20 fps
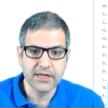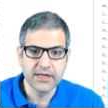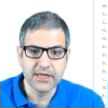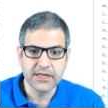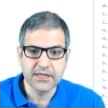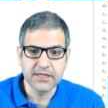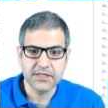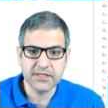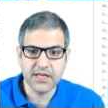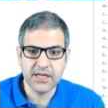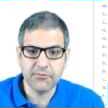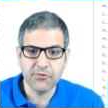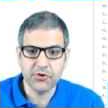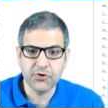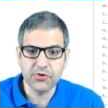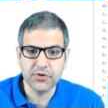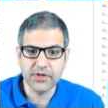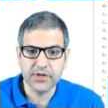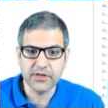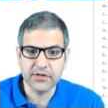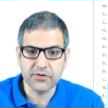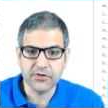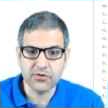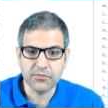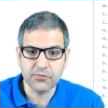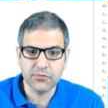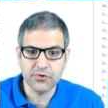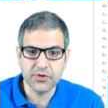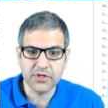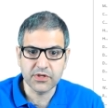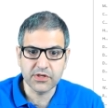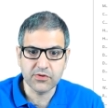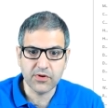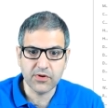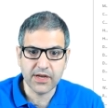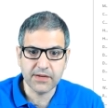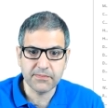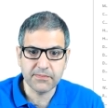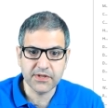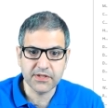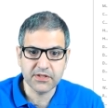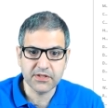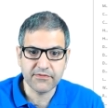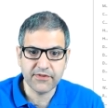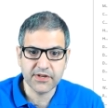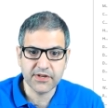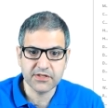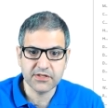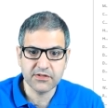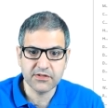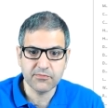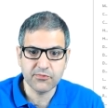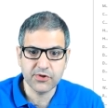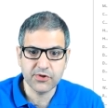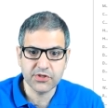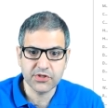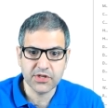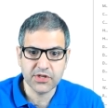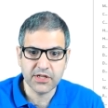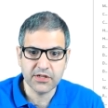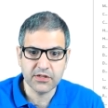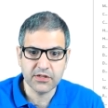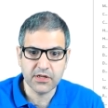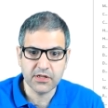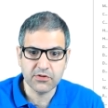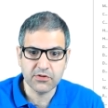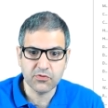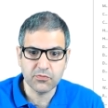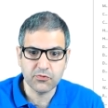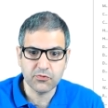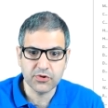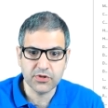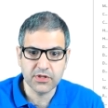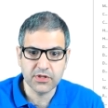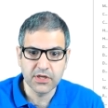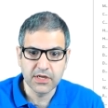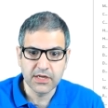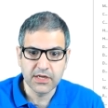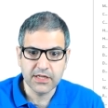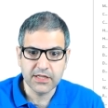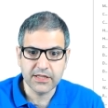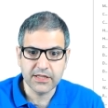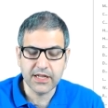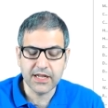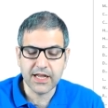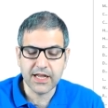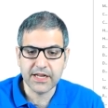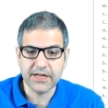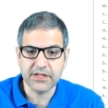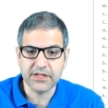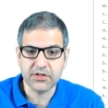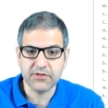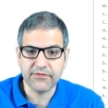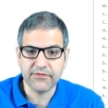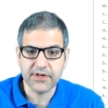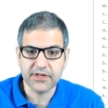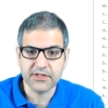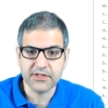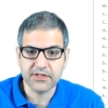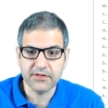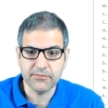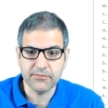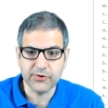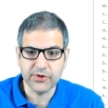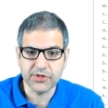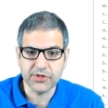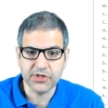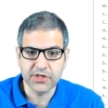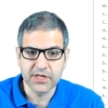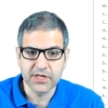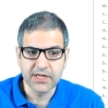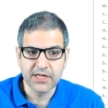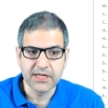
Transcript: Same you do here, you put the EOIP interface in a bridge, and then you put the LAN interface in a bridge.